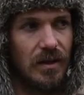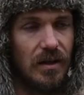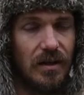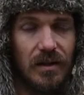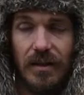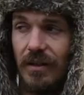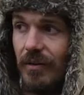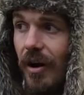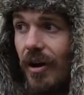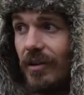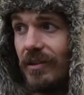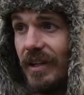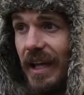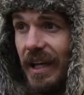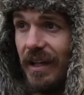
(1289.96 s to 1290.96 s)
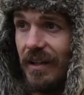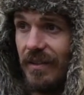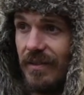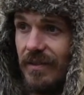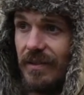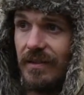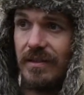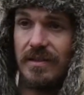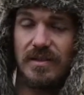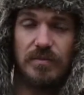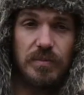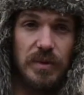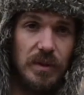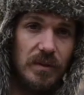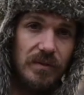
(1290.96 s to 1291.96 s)
Our land is
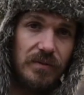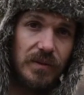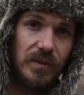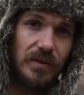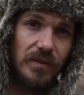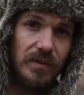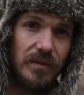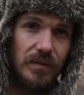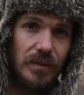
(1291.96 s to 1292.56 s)
beautiful.